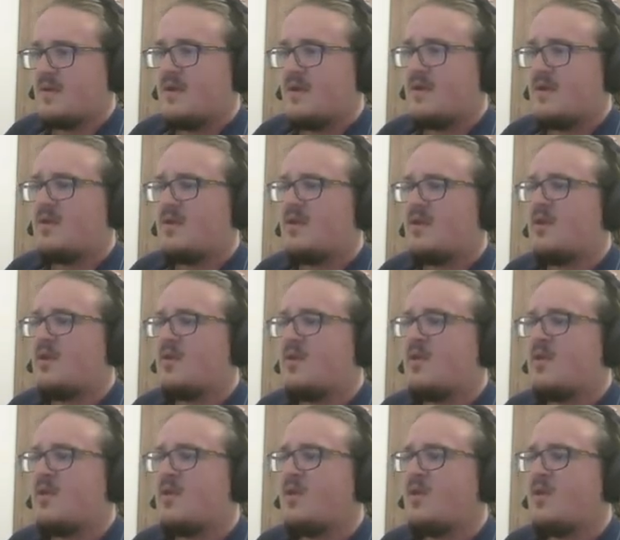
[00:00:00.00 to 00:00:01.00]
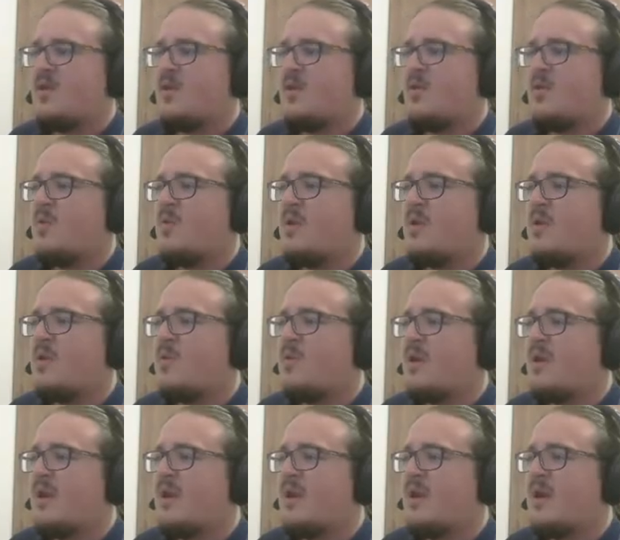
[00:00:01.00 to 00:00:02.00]
No,
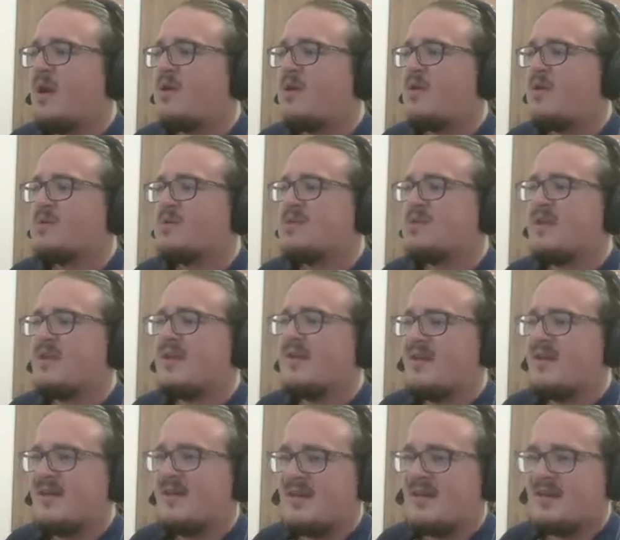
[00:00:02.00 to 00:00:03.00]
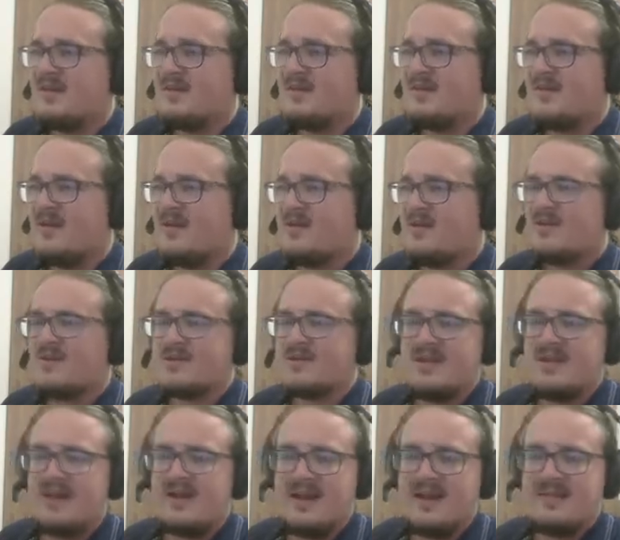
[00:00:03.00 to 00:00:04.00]
we're across the land.
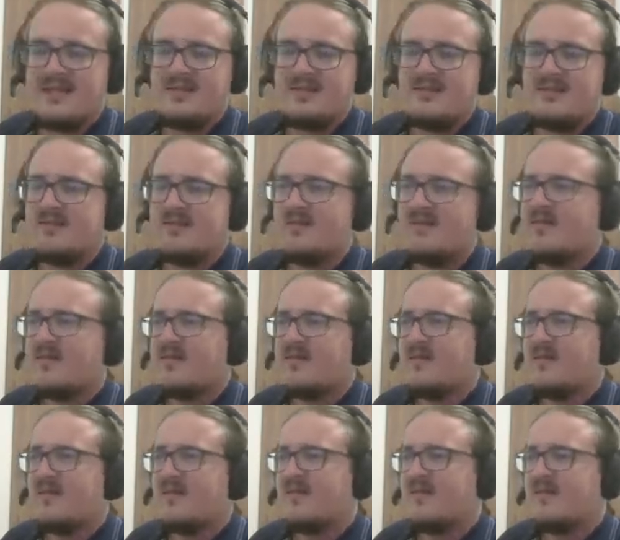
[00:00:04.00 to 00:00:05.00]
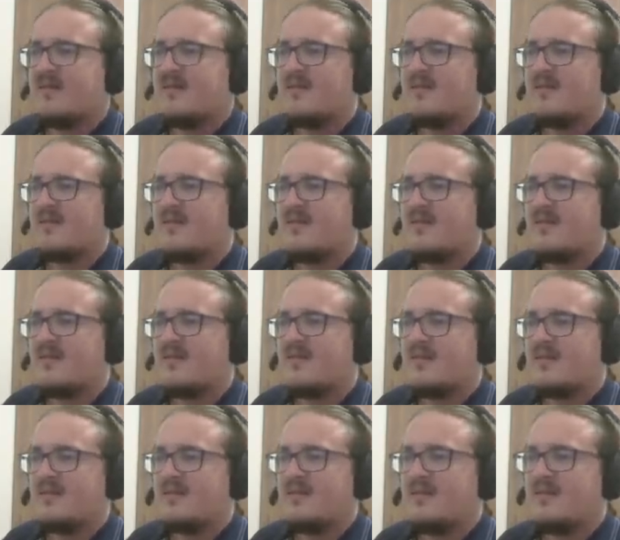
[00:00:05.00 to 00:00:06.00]
We're kind of far away from the
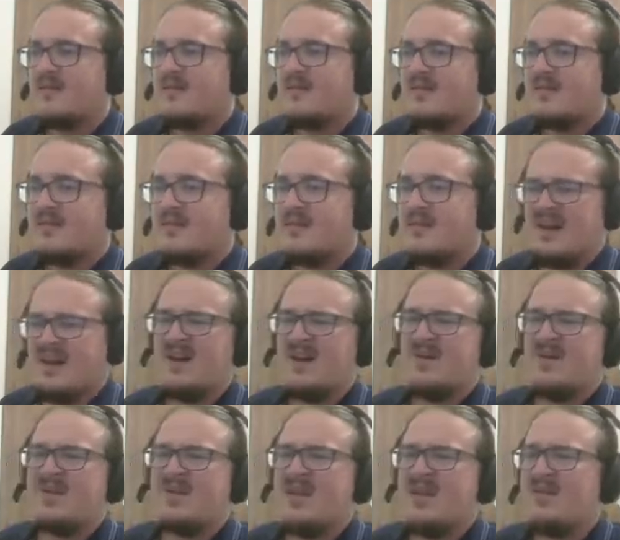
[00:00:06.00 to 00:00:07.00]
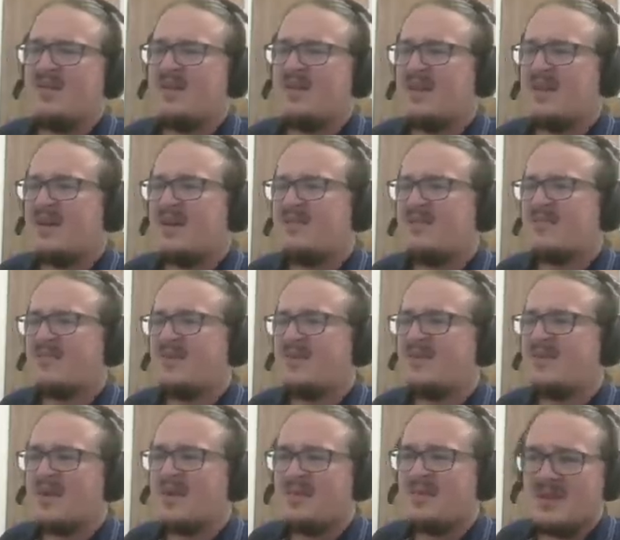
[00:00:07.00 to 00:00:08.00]
circle. No, no, we're not. For
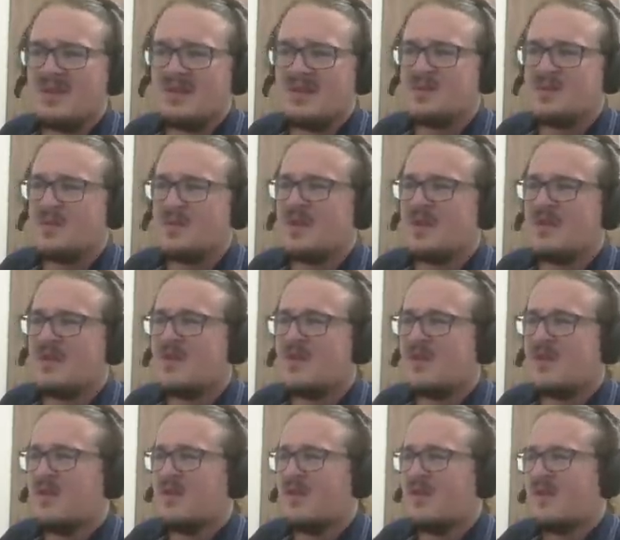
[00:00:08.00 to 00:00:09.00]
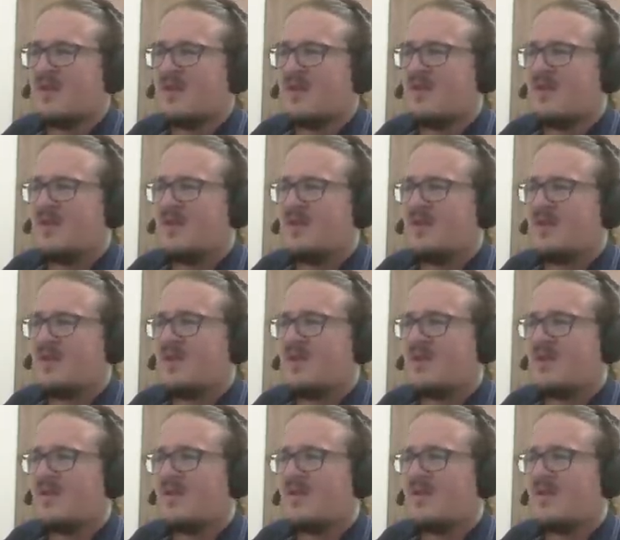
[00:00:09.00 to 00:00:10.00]
3 minutes. Oh. I cool t-shirt. That's why I
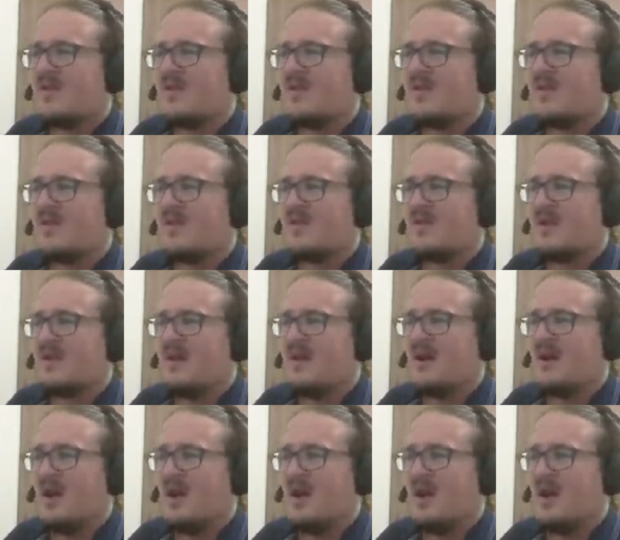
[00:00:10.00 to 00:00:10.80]
don't like it. I